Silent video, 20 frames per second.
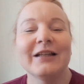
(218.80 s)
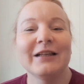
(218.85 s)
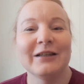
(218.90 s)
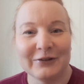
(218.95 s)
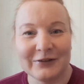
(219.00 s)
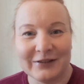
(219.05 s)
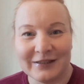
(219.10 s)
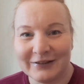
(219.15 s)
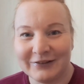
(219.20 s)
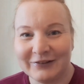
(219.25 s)

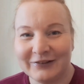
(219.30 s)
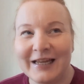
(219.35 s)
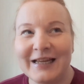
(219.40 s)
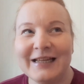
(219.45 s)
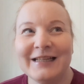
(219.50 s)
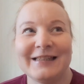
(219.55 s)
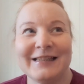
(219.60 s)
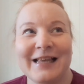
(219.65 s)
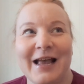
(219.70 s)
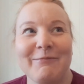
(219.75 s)
lots of
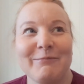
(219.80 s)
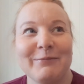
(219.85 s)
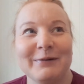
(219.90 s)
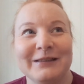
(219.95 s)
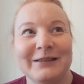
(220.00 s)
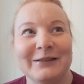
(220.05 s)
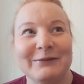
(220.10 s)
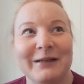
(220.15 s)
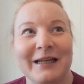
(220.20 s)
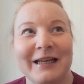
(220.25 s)
things
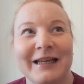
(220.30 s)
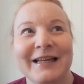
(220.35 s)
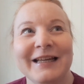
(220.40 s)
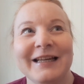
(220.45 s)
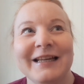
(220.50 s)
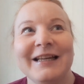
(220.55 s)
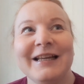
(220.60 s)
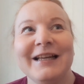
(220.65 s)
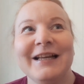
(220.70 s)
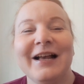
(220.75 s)
happened to me.
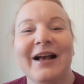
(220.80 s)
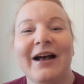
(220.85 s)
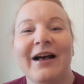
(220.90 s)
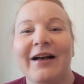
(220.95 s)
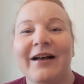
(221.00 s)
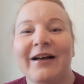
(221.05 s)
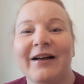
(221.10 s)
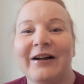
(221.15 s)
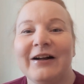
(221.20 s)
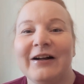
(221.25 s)

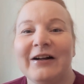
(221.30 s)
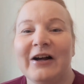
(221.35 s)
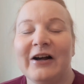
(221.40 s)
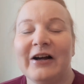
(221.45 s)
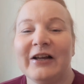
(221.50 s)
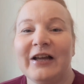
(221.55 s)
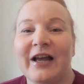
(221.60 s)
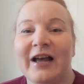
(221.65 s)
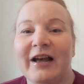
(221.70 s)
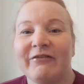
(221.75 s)

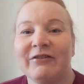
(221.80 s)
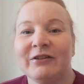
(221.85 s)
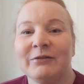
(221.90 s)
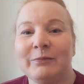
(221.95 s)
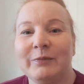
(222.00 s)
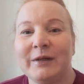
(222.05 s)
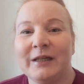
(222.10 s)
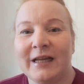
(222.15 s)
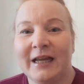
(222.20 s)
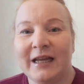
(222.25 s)
I
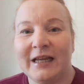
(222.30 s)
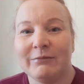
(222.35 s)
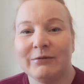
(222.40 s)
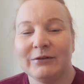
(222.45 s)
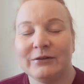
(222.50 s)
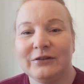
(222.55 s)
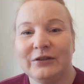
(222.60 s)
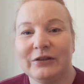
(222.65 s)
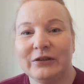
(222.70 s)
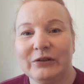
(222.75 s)
haven't been
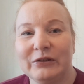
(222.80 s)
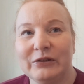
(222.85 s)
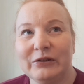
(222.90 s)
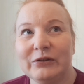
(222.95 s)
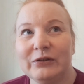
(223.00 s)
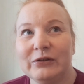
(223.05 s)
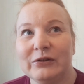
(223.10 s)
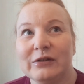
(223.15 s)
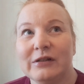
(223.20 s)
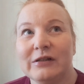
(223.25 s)
able
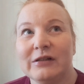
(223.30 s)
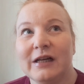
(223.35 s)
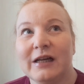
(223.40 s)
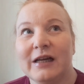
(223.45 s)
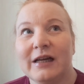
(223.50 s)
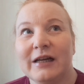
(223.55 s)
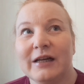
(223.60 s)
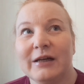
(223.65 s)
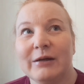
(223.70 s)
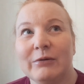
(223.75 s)
to
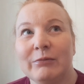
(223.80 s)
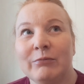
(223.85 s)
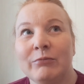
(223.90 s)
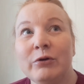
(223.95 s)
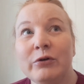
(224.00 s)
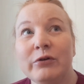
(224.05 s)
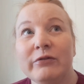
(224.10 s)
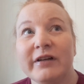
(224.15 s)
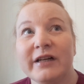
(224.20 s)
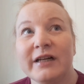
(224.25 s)

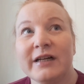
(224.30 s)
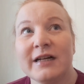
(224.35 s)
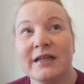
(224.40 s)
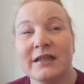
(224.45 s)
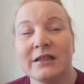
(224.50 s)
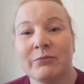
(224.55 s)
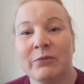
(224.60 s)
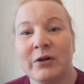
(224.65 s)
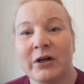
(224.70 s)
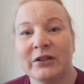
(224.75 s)
move
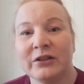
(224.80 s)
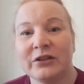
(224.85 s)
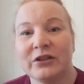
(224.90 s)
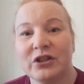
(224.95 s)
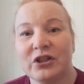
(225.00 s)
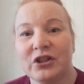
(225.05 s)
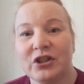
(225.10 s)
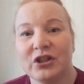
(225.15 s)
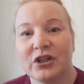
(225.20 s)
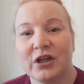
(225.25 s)
as
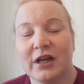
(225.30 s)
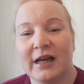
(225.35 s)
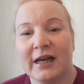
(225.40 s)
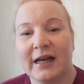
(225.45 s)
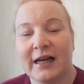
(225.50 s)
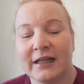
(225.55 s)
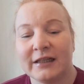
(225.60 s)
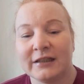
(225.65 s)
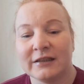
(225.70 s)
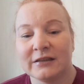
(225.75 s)
much,
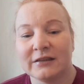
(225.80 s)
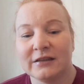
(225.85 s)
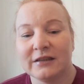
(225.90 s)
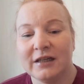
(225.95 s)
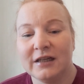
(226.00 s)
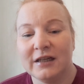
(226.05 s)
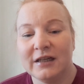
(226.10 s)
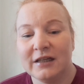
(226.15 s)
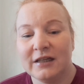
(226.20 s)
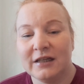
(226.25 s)

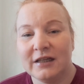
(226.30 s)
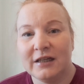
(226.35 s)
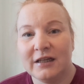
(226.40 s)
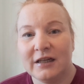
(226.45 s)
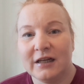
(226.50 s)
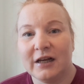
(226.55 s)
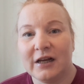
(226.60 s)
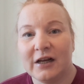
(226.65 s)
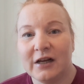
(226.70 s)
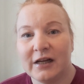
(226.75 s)
and
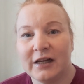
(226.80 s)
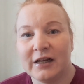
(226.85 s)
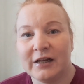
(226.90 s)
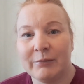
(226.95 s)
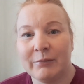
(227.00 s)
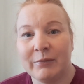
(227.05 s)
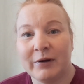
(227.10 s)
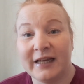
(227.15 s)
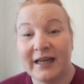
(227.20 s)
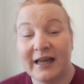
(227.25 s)

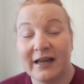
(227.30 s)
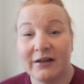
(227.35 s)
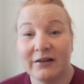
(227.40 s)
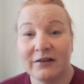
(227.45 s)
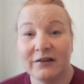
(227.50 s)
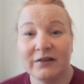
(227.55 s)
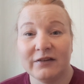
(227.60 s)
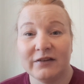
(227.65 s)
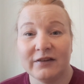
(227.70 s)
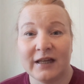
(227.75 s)
my
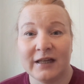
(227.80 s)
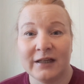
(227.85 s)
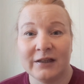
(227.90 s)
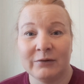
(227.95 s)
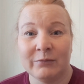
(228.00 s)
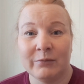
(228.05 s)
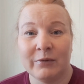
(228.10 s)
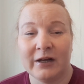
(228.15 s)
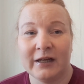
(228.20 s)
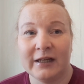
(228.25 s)
health
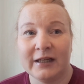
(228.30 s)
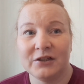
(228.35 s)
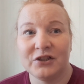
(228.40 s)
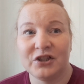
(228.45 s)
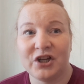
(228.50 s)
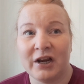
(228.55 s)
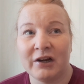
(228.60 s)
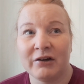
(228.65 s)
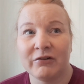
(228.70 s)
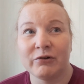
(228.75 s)
and my
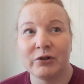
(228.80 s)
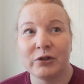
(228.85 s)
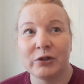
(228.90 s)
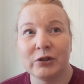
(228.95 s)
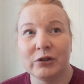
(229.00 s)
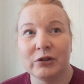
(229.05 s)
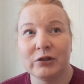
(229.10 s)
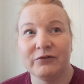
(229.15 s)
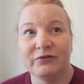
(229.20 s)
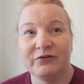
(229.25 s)

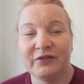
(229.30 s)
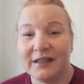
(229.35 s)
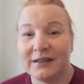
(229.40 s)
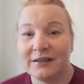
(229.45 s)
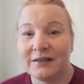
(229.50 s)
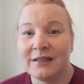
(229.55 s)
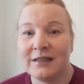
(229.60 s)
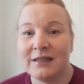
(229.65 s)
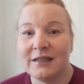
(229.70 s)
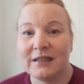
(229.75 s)
general
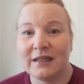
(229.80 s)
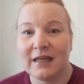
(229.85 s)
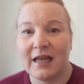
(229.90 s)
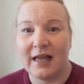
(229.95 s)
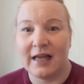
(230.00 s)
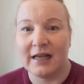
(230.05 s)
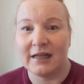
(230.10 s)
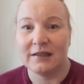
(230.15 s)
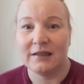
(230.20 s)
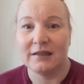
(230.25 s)
fitness
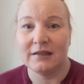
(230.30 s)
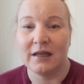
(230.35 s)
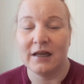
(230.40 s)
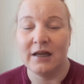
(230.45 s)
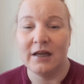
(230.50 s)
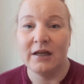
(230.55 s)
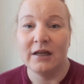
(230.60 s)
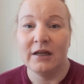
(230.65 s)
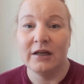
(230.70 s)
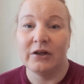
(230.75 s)
has
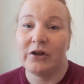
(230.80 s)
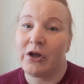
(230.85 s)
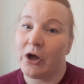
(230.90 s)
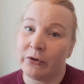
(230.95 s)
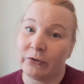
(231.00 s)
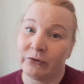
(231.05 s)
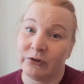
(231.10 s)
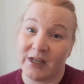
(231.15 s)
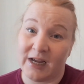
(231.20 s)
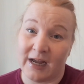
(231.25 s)

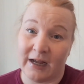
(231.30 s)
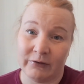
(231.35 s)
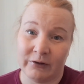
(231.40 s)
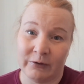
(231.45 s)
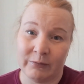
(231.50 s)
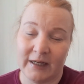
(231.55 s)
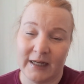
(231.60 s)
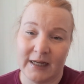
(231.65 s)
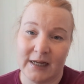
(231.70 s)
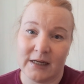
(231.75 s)
gone down
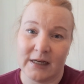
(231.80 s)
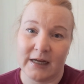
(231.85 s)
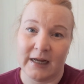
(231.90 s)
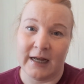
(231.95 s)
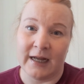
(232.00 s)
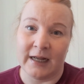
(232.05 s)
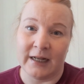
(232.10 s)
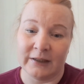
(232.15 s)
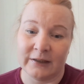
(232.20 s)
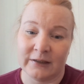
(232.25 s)
a bit,
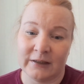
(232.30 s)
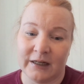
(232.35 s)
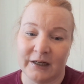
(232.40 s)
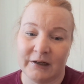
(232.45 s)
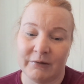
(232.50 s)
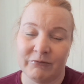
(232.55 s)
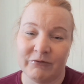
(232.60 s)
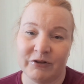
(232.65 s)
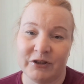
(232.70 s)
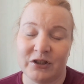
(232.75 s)
and
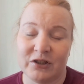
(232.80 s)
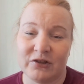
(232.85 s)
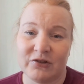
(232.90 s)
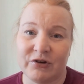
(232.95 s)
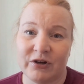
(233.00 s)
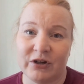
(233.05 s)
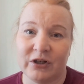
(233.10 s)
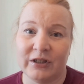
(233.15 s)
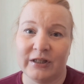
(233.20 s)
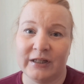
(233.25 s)
I'm
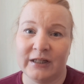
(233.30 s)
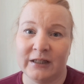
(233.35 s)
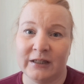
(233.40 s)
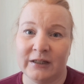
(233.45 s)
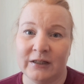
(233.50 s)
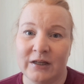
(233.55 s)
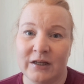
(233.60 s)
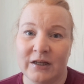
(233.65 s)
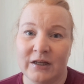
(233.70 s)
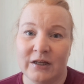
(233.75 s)

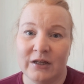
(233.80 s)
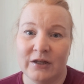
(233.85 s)
struggling